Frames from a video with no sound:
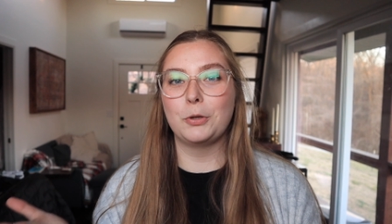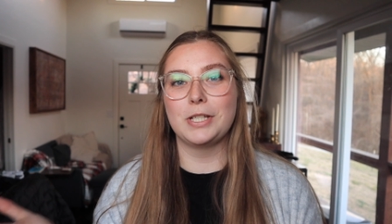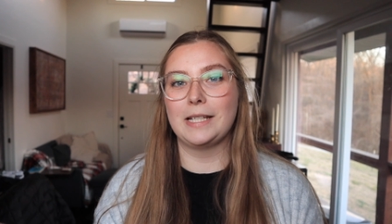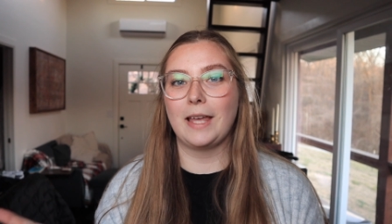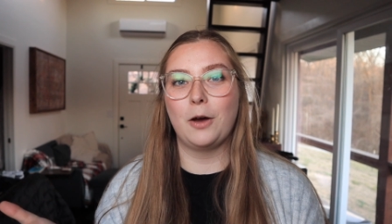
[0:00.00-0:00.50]

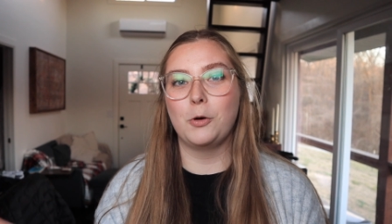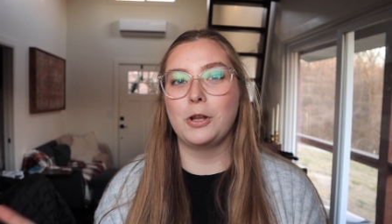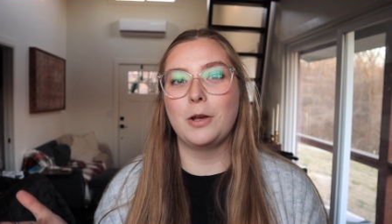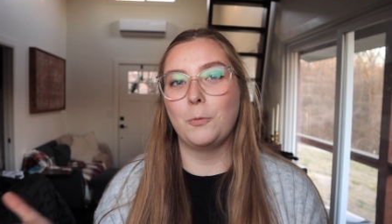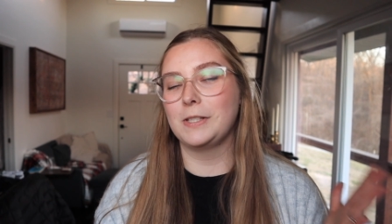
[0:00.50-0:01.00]
predict that
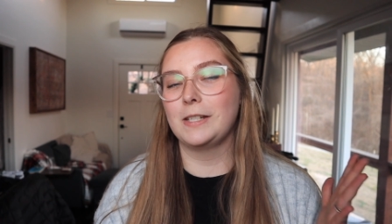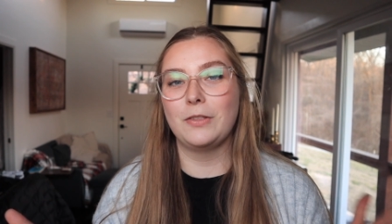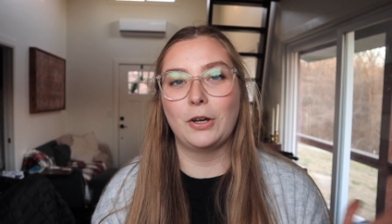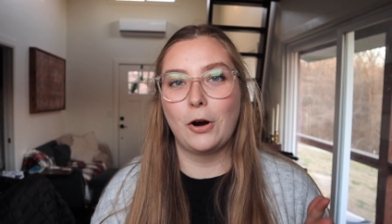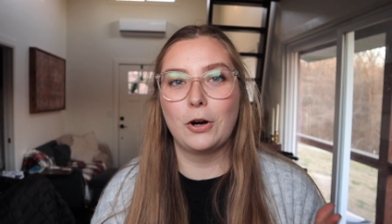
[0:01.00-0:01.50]
one. It wasn't
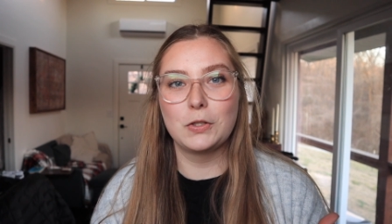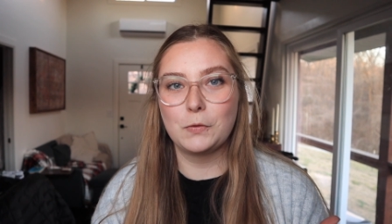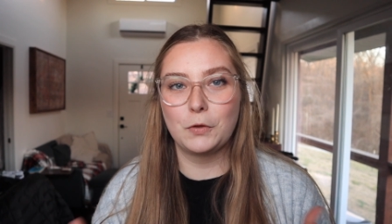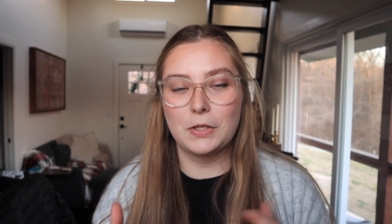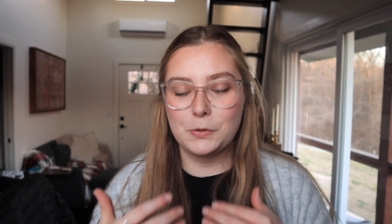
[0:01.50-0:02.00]
in the cards
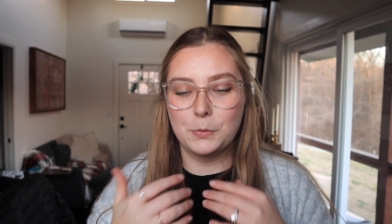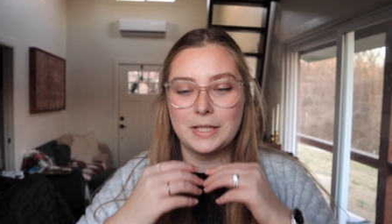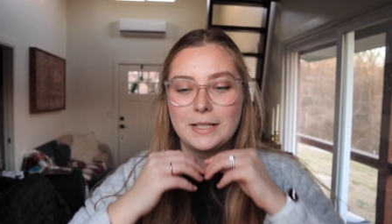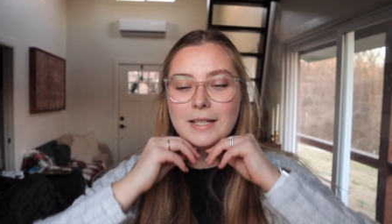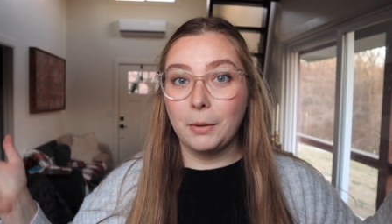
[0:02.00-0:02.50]
for this
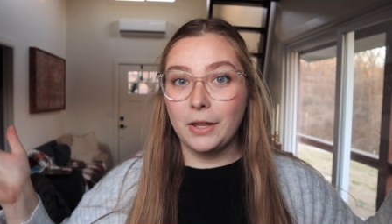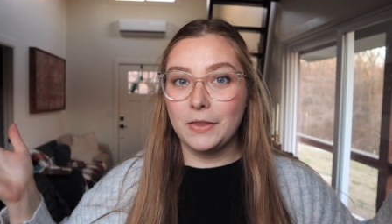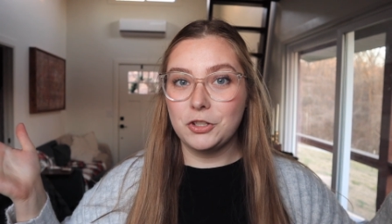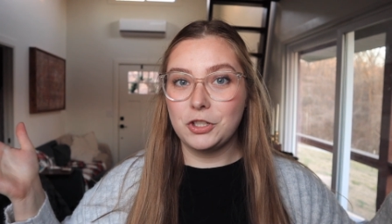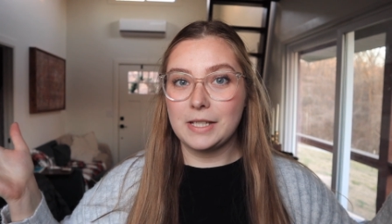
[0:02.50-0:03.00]
week, but
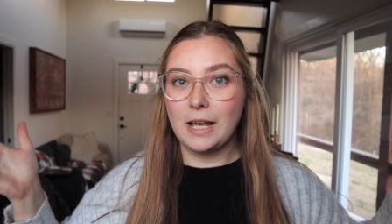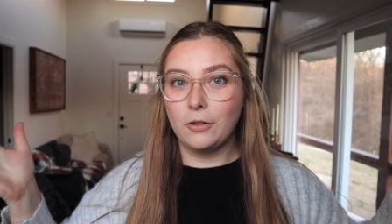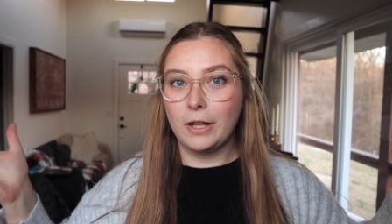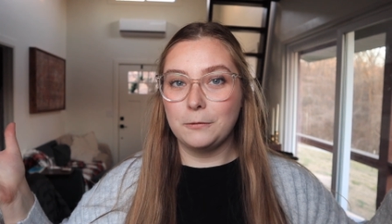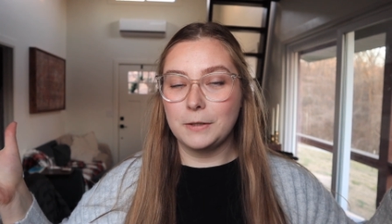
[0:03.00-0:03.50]
that's just how
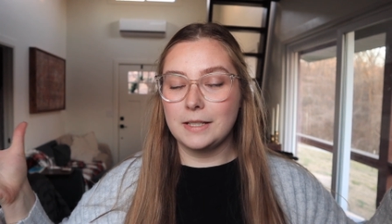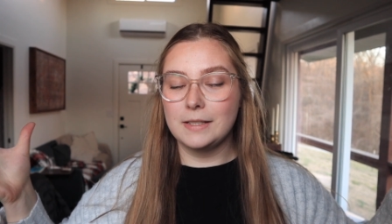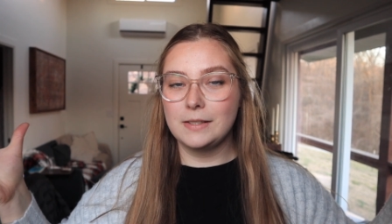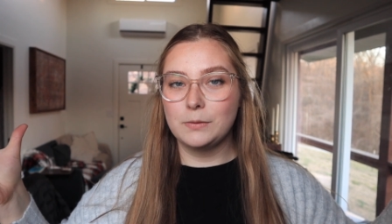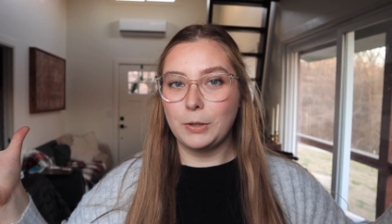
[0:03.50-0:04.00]
life
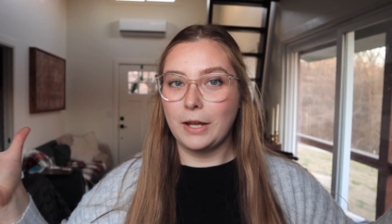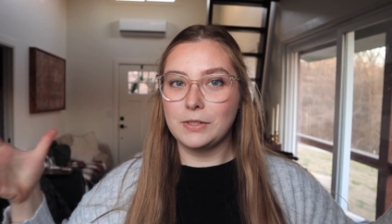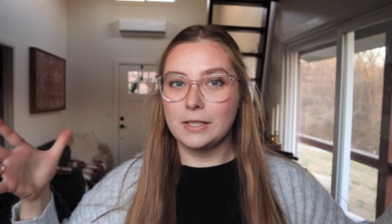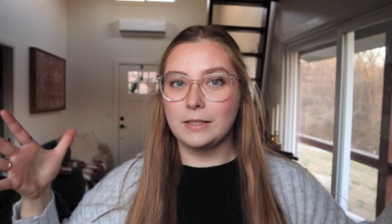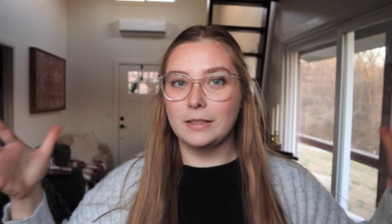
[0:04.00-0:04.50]
is. We have
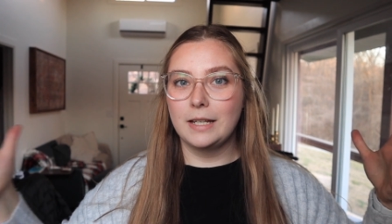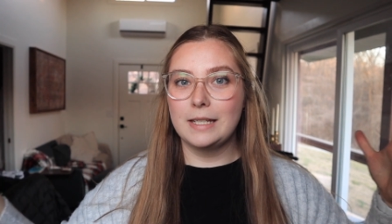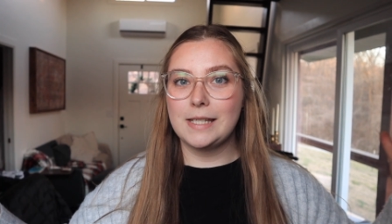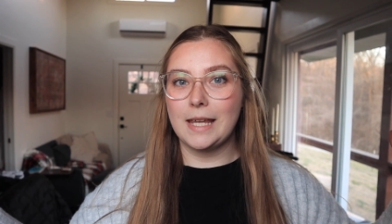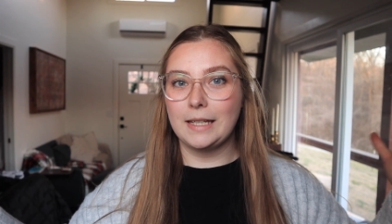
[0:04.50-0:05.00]
to
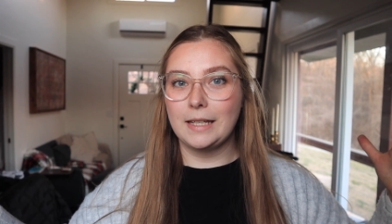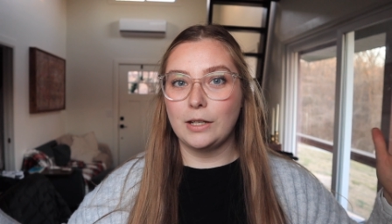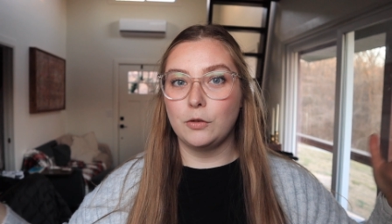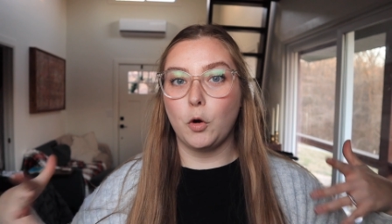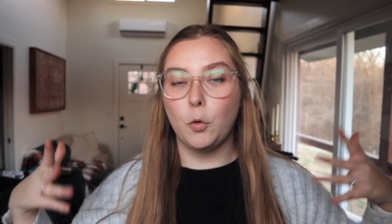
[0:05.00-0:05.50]
take it
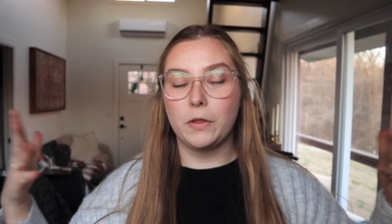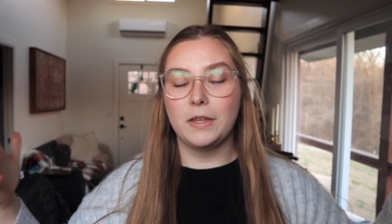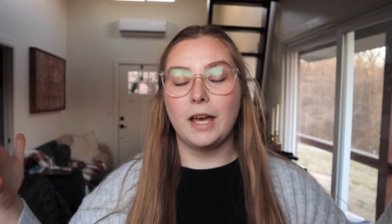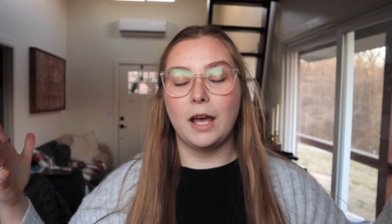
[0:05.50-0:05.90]
and roll with it.